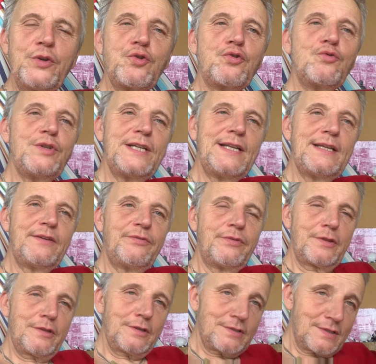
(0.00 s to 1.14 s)
truly live
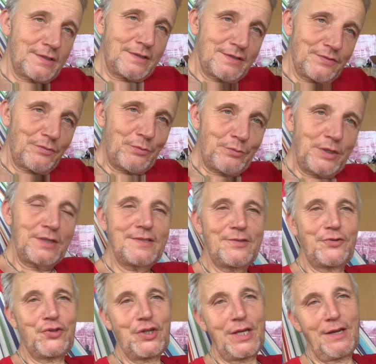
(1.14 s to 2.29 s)
in this, and this for me is the
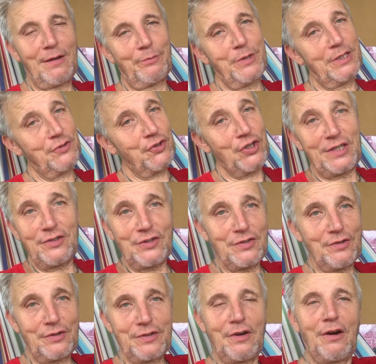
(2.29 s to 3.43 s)
shake-up that changes
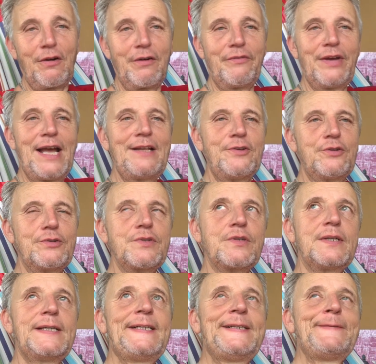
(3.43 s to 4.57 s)
also our values,
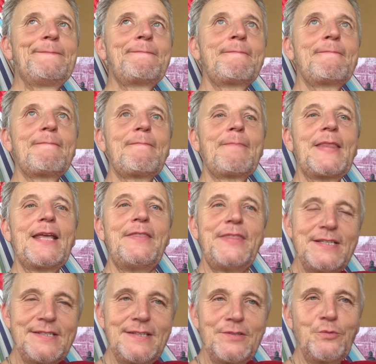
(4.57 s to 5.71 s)

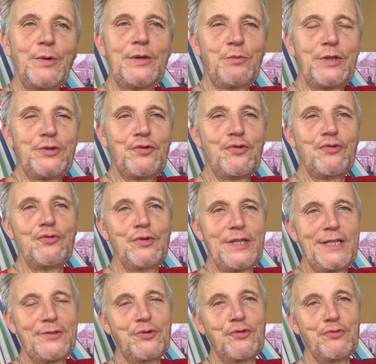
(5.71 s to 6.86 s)
this is when we
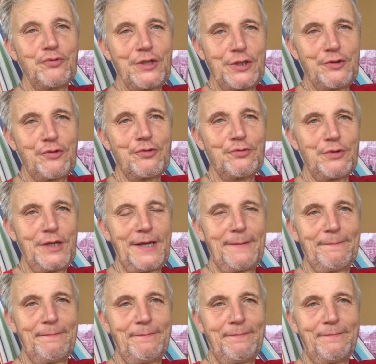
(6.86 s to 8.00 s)
truly, truly, truly
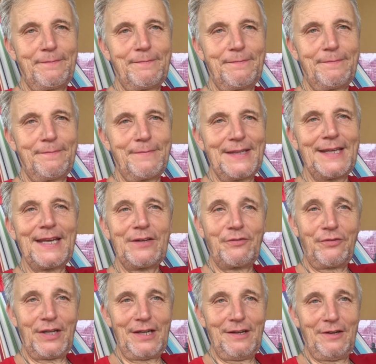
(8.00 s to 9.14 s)
can
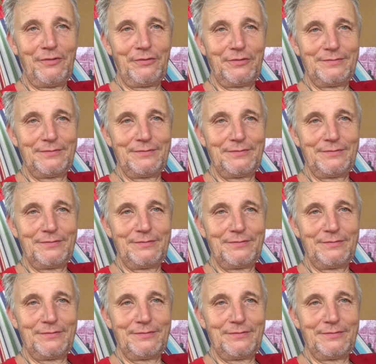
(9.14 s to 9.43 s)
feel love.